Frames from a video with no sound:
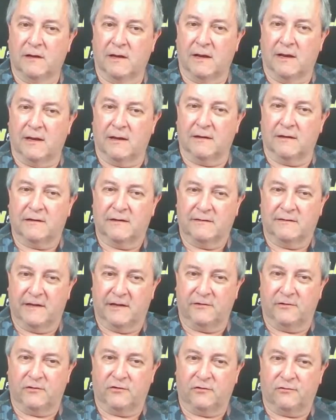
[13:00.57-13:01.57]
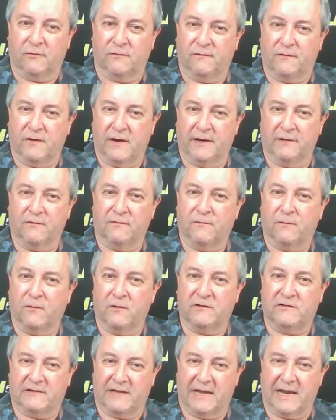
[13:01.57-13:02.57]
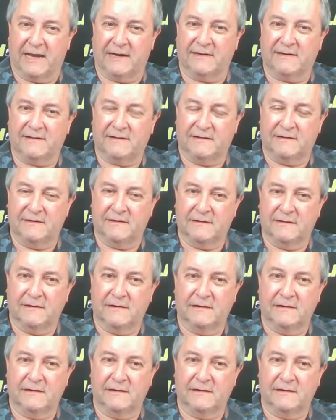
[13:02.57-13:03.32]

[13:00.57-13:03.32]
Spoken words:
contenders for Final Four status.